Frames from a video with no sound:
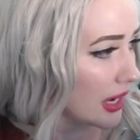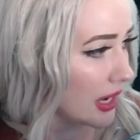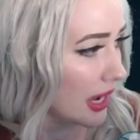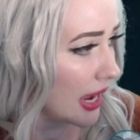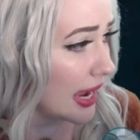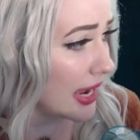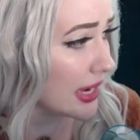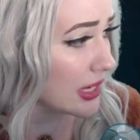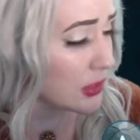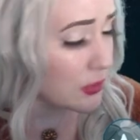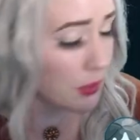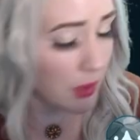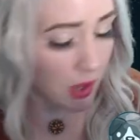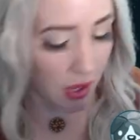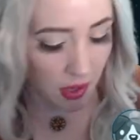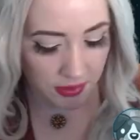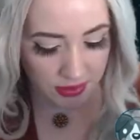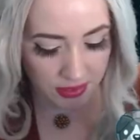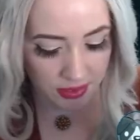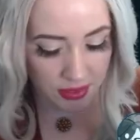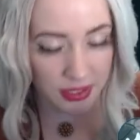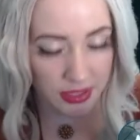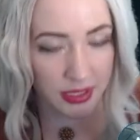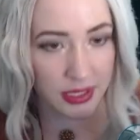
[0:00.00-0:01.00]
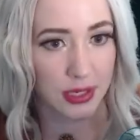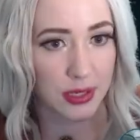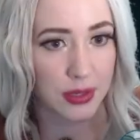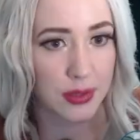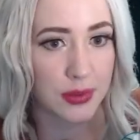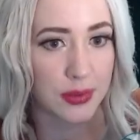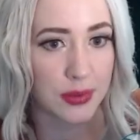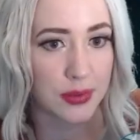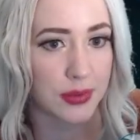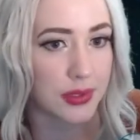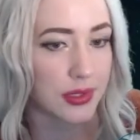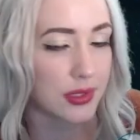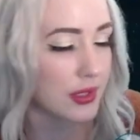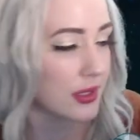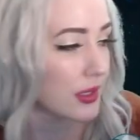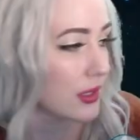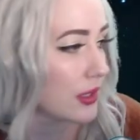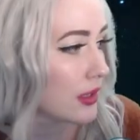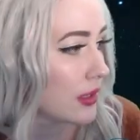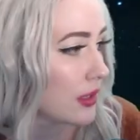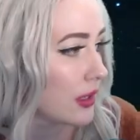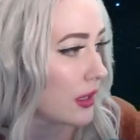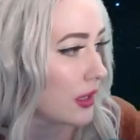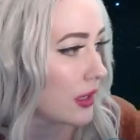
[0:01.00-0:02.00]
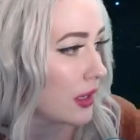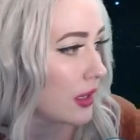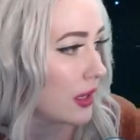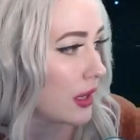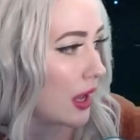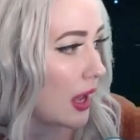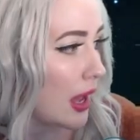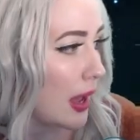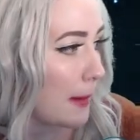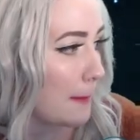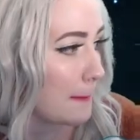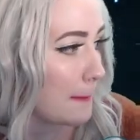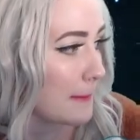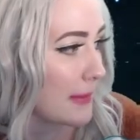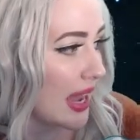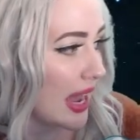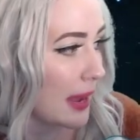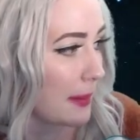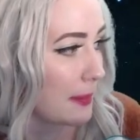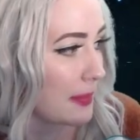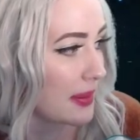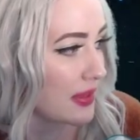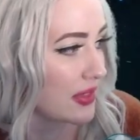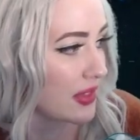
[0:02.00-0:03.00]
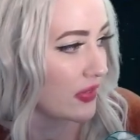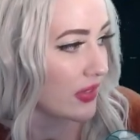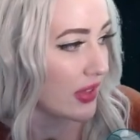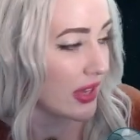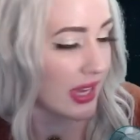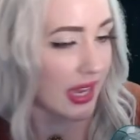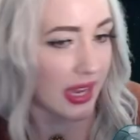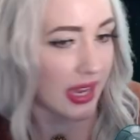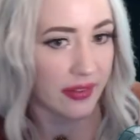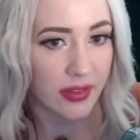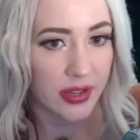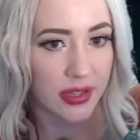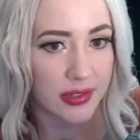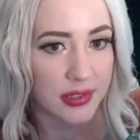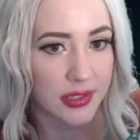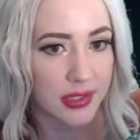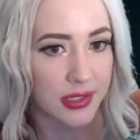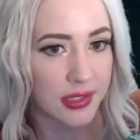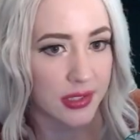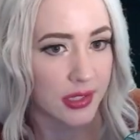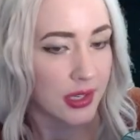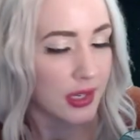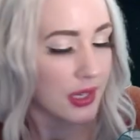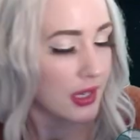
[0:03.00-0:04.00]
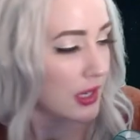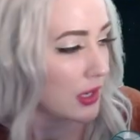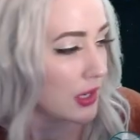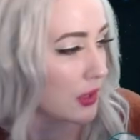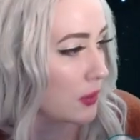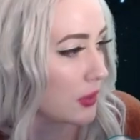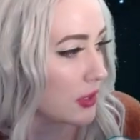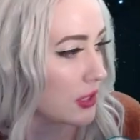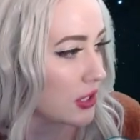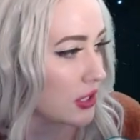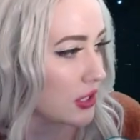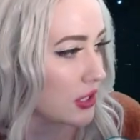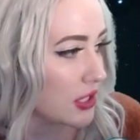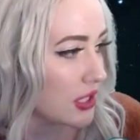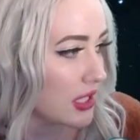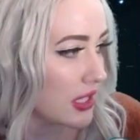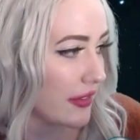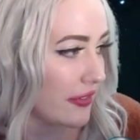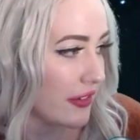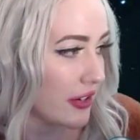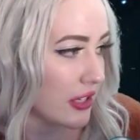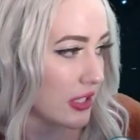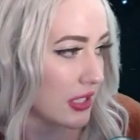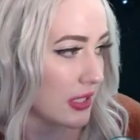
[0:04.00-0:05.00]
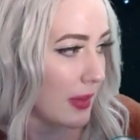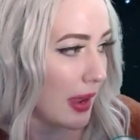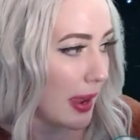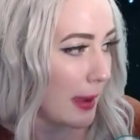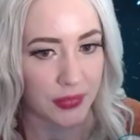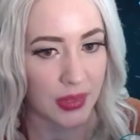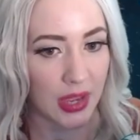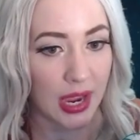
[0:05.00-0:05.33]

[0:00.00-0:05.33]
And we're also gonna use a map that they gave us, which is just the first map.